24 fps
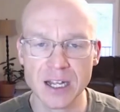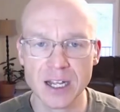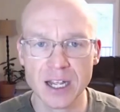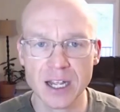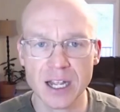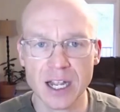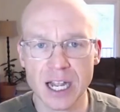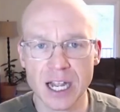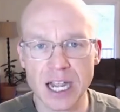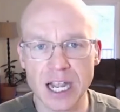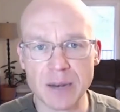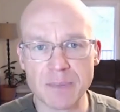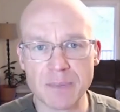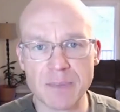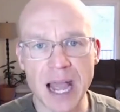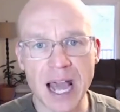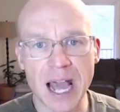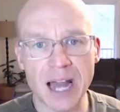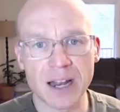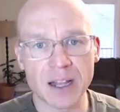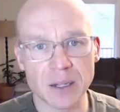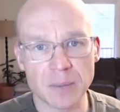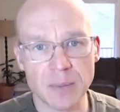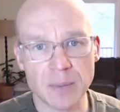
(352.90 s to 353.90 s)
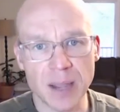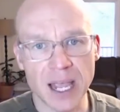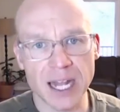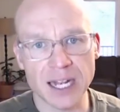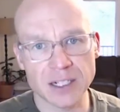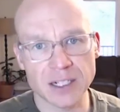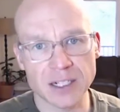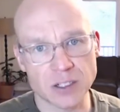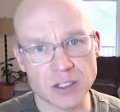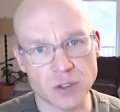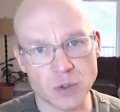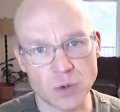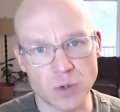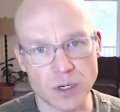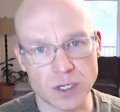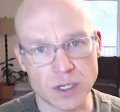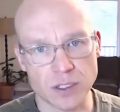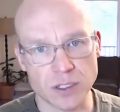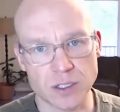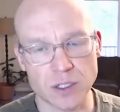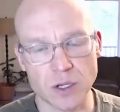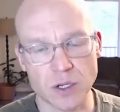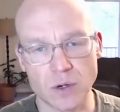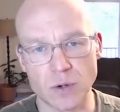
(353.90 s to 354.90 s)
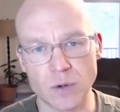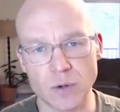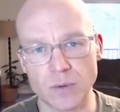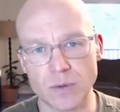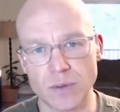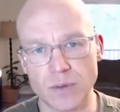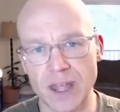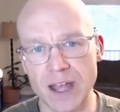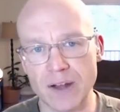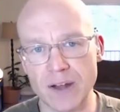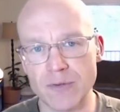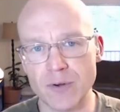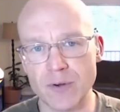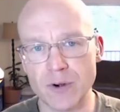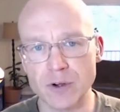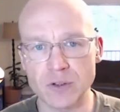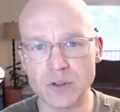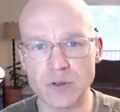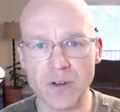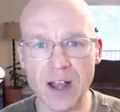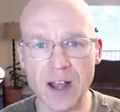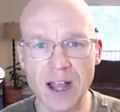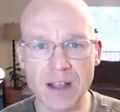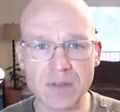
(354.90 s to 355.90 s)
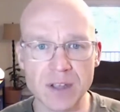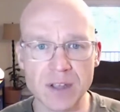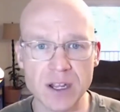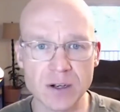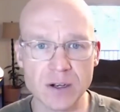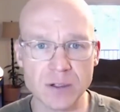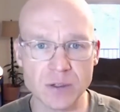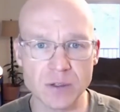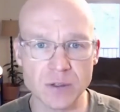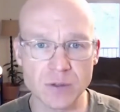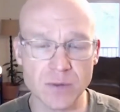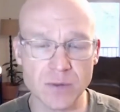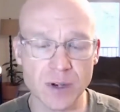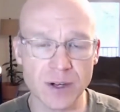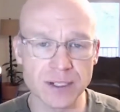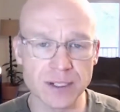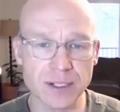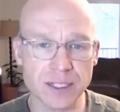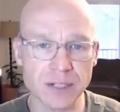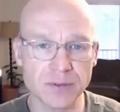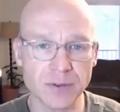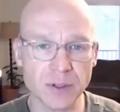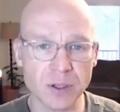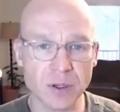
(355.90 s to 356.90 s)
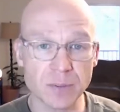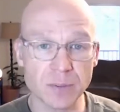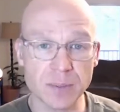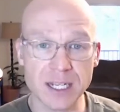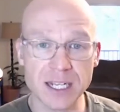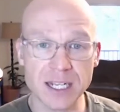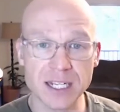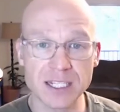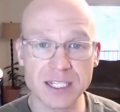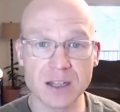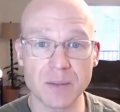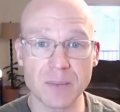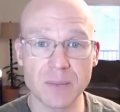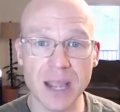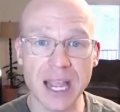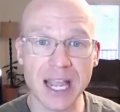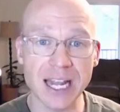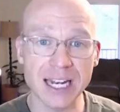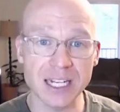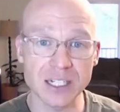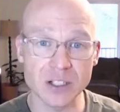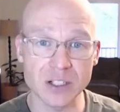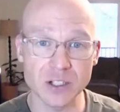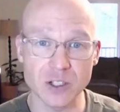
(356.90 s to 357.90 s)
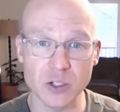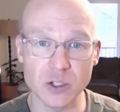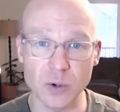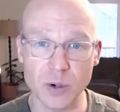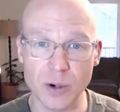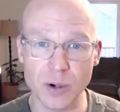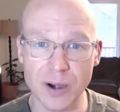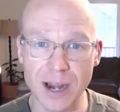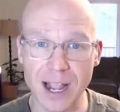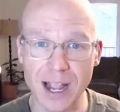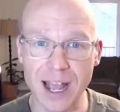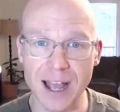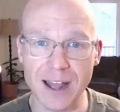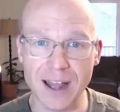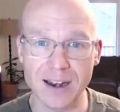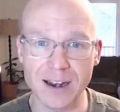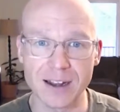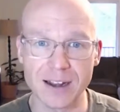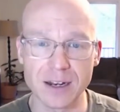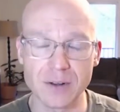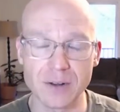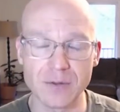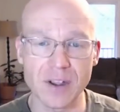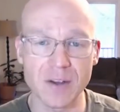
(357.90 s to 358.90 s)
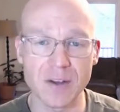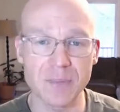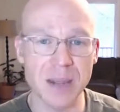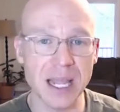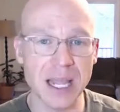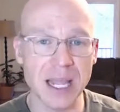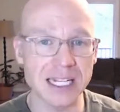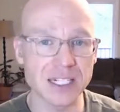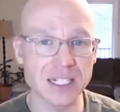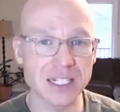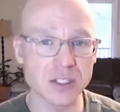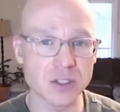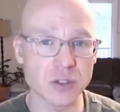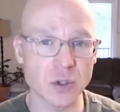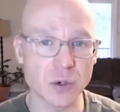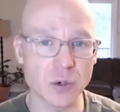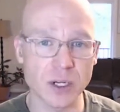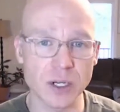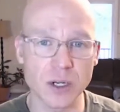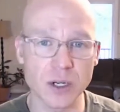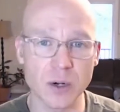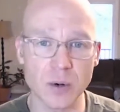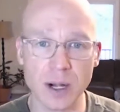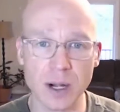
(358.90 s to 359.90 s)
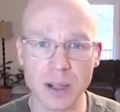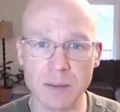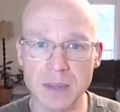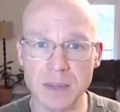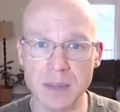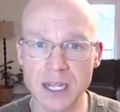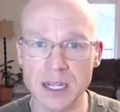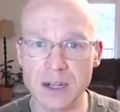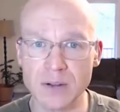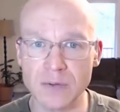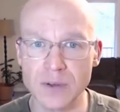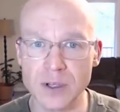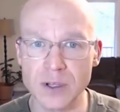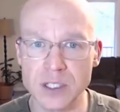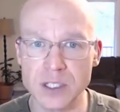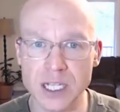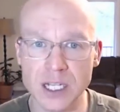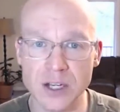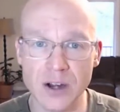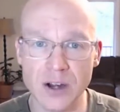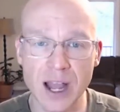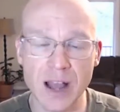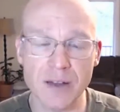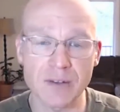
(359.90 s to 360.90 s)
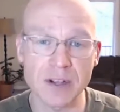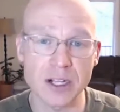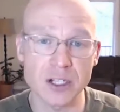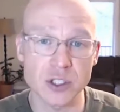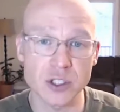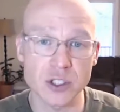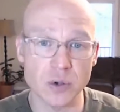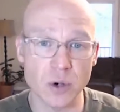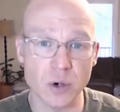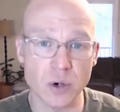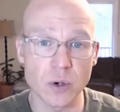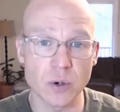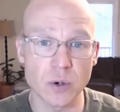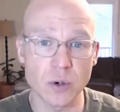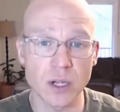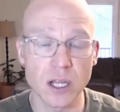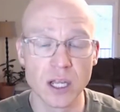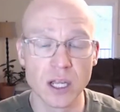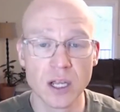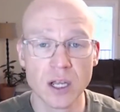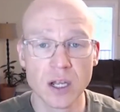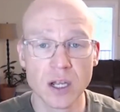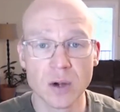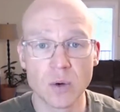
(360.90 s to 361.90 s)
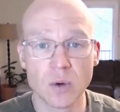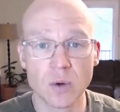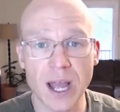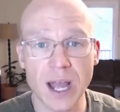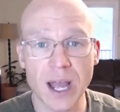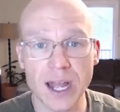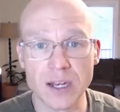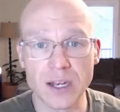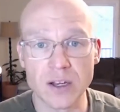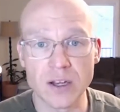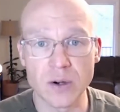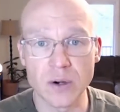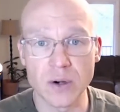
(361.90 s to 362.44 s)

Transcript: and battling panic disorder. So that first five years was very difficult because of the panic disorder I had. And if you have panic disorder, you know what I mean. It feels like you're having a stroke when you're